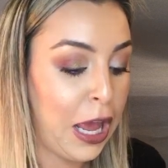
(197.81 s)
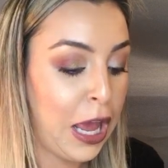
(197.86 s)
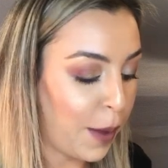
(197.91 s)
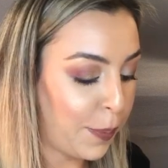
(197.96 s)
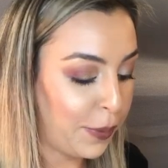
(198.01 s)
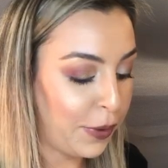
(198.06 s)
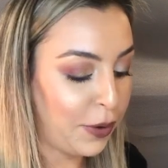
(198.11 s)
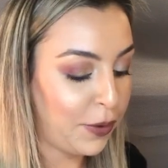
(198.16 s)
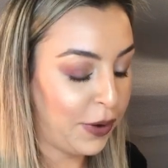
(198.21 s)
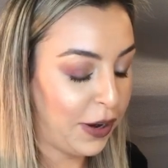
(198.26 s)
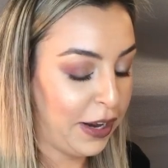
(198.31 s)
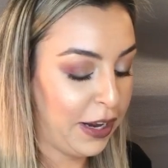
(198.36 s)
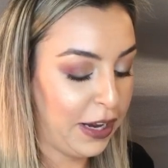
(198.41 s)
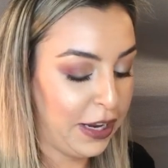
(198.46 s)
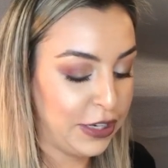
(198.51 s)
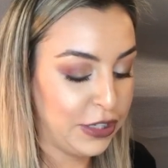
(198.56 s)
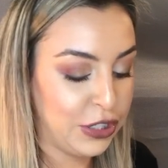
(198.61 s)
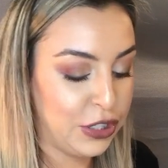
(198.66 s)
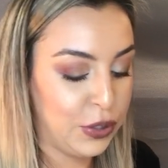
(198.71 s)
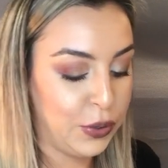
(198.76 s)
Hopping right
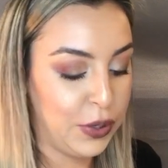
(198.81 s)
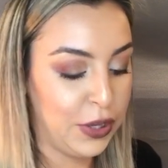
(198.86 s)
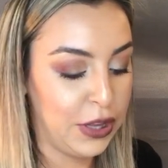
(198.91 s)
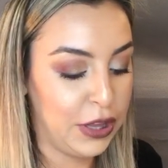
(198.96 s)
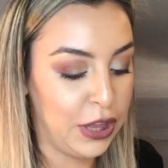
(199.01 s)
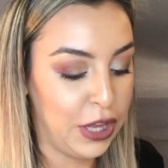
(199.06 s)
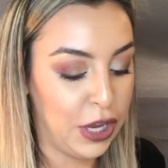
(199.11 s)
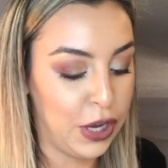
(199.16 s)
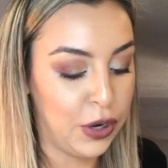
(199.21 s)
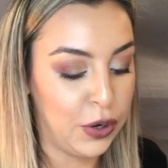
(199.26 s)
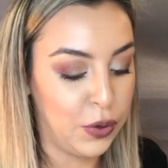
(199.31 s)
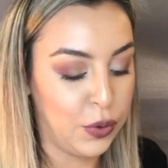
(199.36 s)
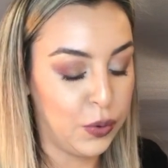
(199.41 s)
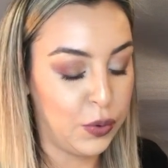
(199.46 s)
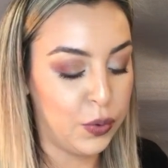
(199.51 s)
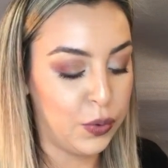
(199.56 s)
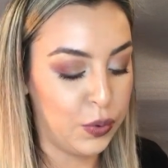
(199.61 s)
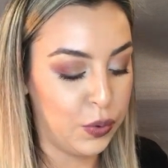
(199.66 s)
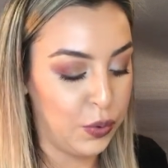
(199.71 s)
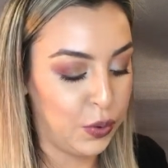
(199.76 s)
into it
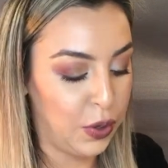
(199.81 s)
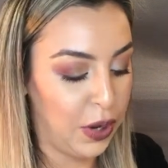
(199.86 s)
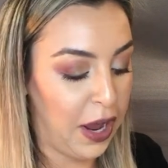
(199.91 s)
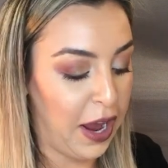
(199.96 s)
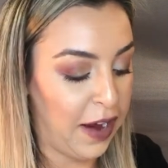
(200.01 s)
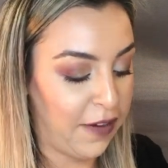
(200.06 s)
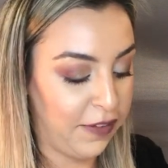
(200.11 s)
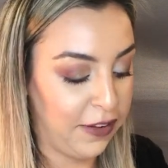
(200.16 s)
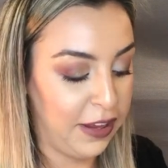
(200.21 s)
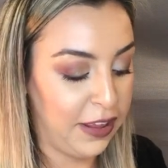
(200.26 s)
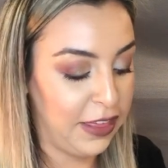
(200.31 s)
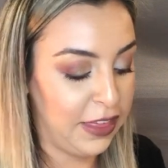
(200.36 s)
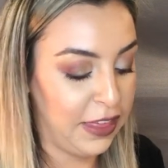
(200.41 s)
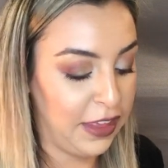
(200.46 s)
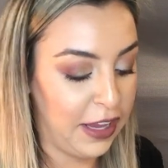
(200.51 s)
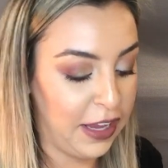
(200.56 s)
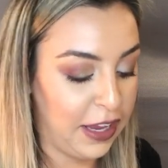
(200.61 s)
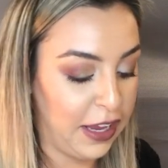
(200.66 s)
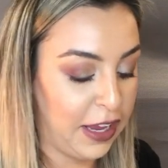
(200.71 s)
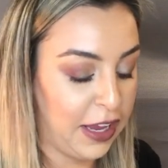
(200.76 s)
though,
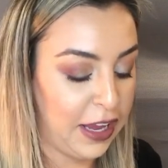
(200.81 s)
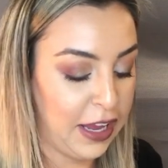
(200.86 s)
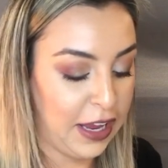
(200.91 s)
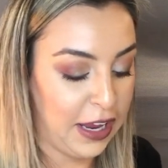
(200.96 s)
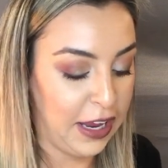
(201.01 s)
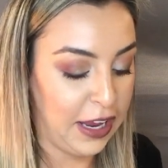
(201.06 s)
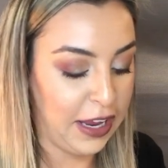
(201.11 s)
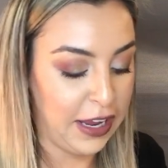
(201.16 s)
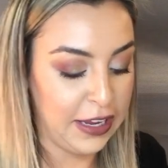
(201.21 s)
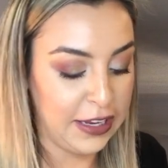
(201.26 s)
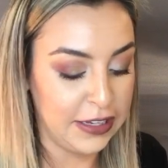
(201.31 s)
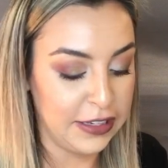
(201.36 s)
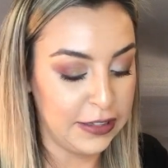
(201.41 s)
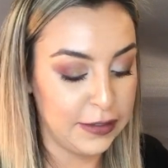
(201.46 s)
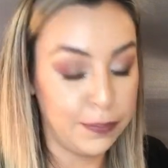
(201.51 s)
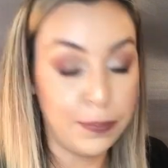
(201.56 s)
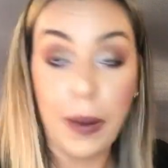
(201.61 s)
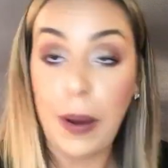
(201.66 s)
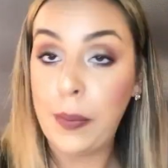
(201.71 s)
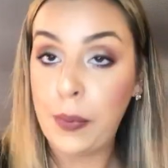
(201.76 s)
everything
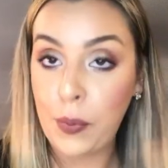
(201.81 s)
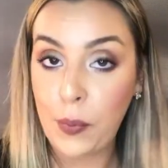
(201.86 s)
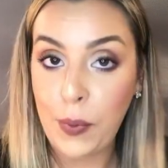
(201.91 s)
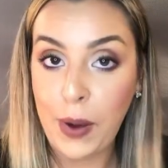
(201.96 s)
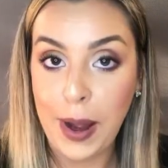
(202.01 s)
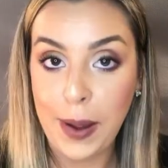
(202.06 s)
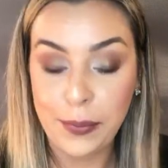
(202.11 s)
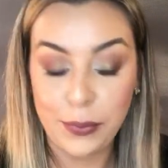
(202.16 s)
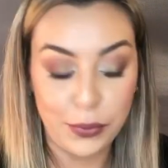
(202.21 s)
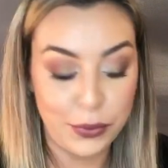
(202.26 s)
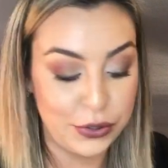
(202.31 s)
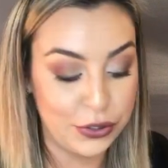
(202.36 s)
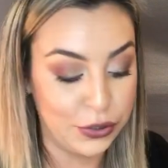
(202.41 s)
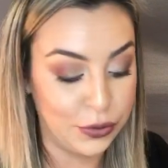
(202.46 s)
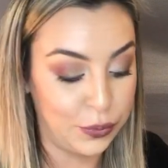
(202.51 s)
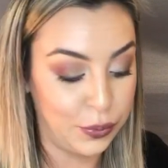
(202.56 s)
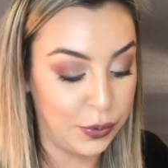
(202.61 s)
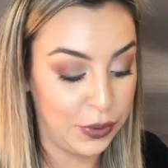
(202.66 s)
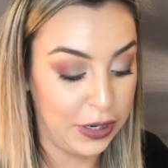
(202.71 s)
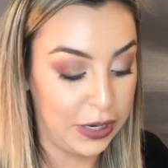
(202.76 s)
is bubble wrapped, which
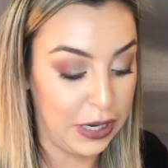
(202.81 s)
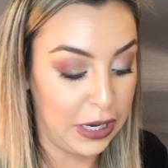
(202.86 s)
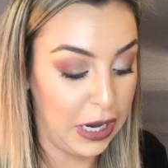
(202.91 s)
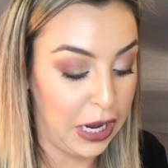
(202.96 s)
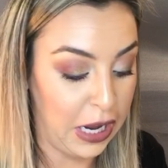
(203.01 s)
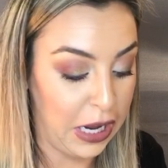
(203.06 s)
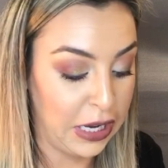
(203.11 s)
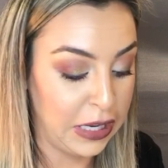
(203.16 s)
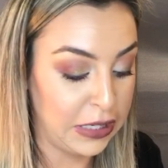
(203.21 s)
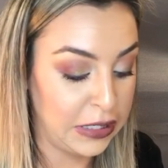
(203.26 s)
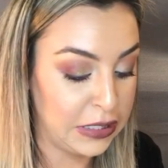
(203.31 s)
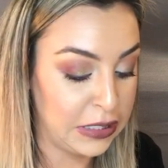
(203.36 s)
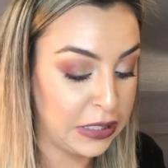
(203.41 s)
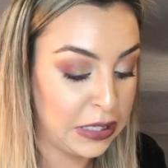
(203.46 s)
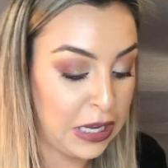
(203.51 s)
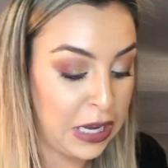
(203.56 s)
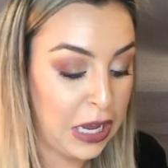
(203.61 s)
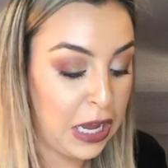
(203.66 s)
is really nice.